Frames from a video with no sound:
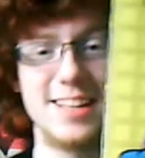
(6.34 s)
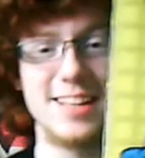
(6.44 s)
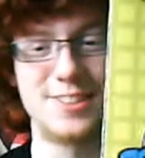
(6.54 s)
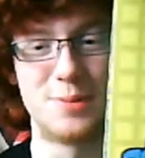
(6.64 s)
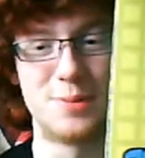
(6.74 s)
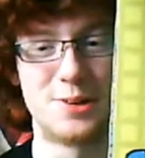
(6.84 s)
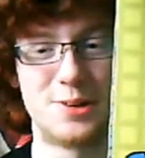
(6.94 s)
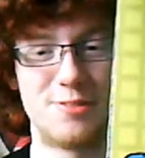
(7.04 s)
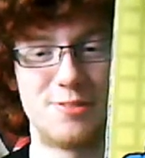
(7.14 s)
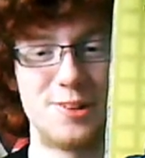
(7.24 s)
Yes, Scott
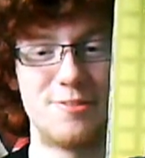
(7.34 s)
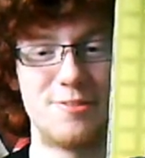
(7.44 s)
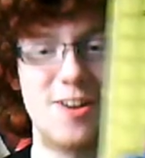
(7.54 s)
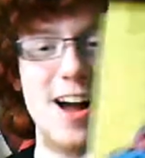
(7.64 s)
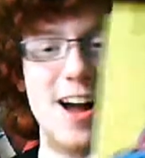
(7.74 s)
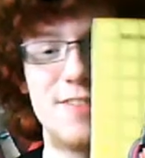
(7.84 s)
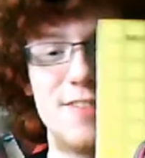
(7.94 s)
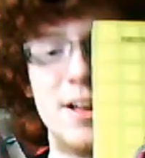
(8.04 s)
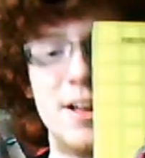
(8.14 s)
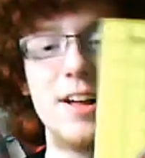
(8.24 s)
Pilgrim, Volume
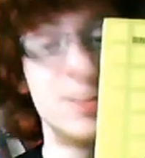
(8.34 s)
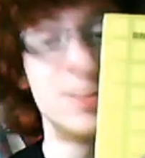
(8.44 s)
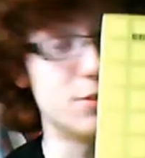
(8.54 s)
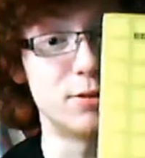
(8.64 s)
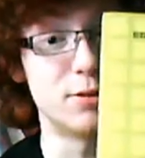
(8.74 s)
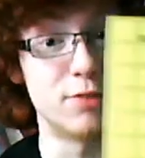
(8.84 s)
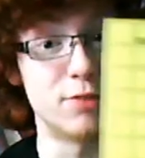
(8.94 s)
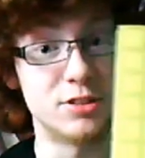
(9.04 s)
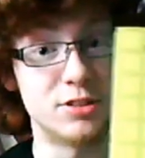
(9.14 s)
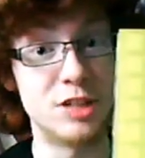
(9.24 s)
5, Scott Pilgrim
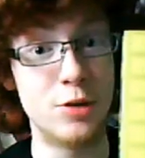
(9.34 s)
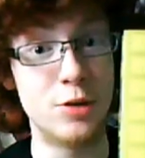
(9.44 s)
vs. the